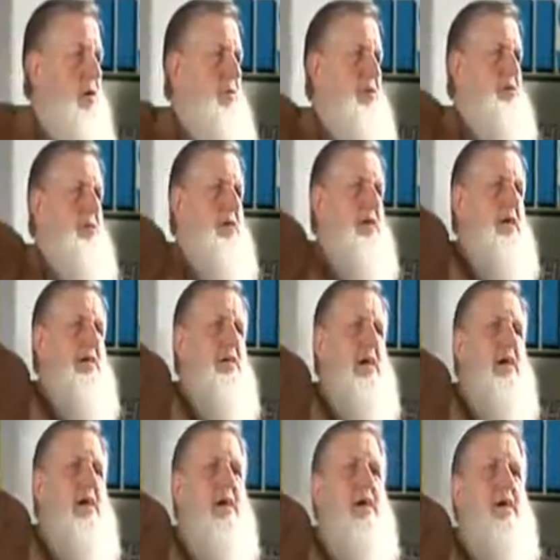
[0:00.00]
Raise your hand.
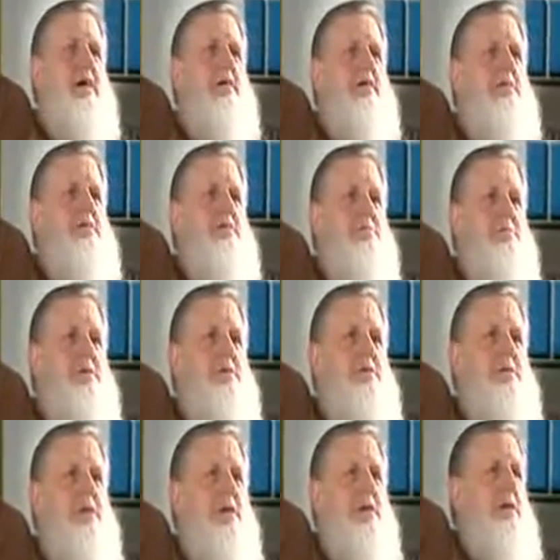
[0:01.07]
Raise your
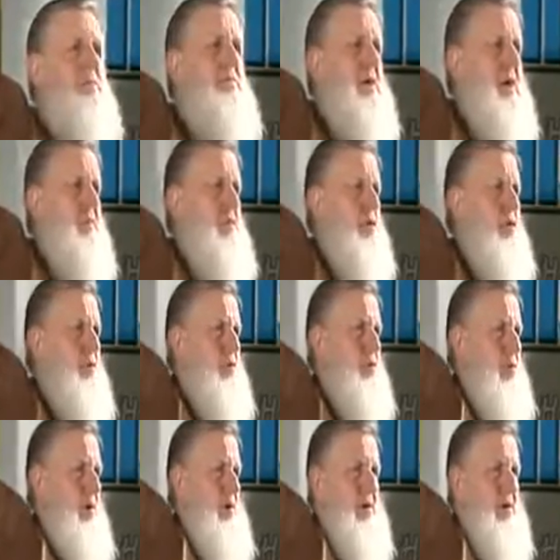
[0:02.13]
hand if you have the whole Quran.